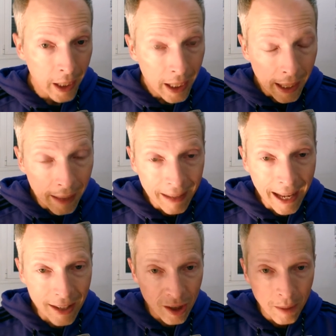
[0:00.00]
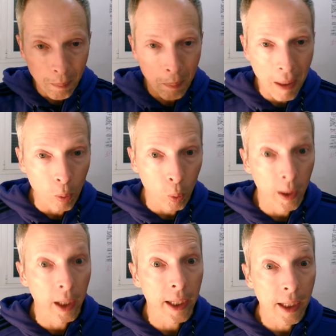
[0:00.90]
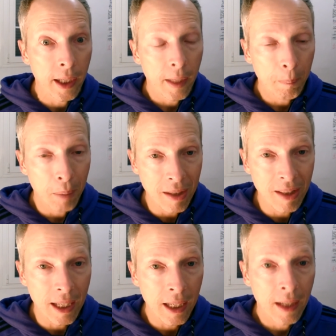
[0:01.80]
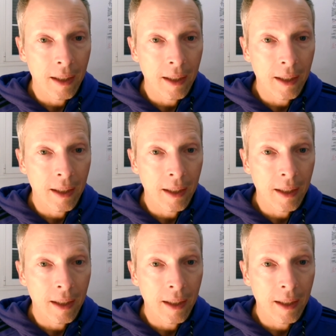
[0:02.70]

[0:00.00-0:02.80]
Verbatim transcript: and that's been really busy.